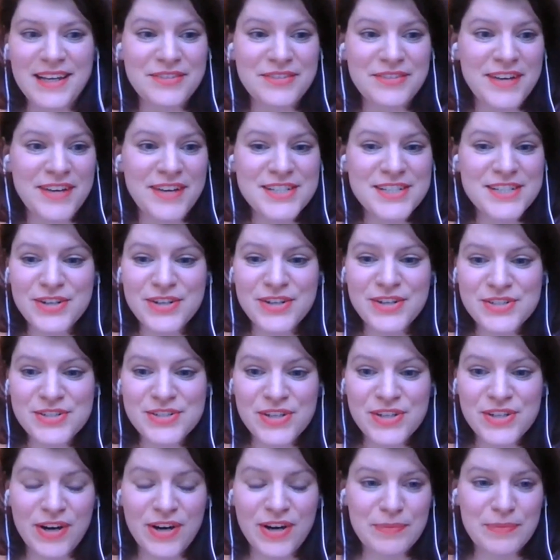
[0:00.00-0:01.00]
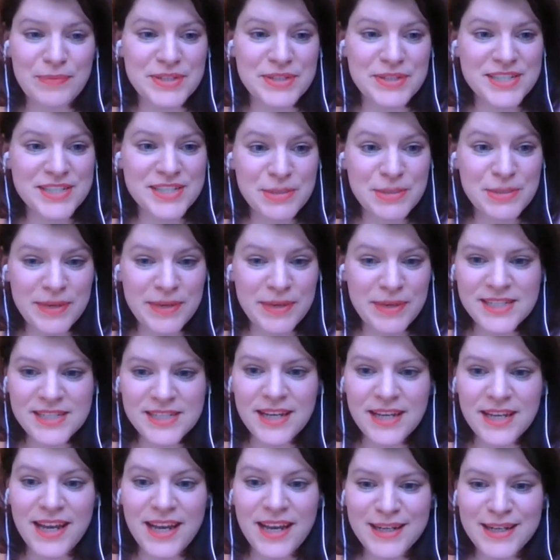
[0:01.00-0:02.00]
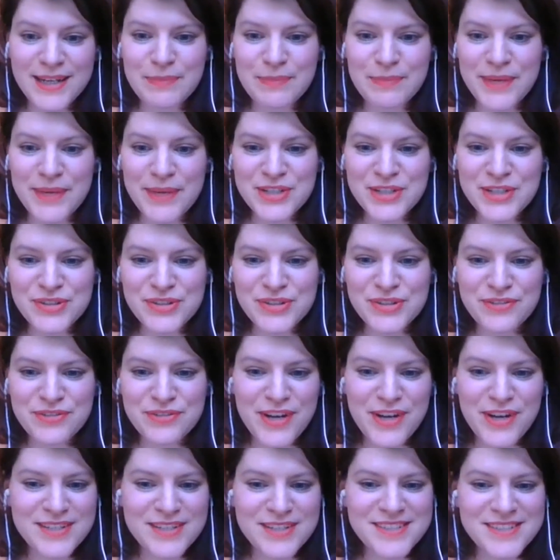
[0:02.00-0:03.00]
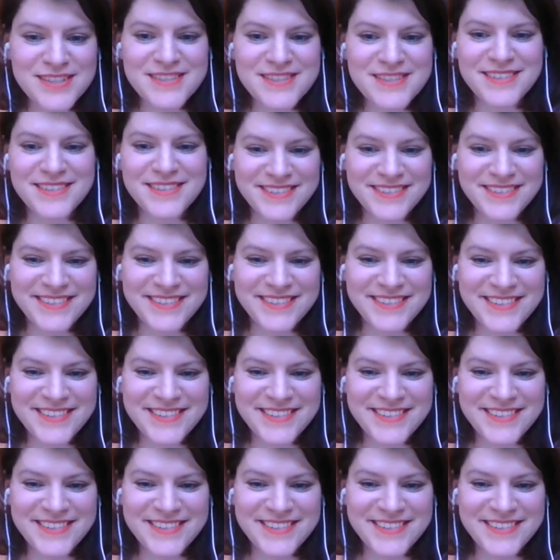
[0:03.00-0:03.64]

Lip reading: investors are participating. Any pension funds?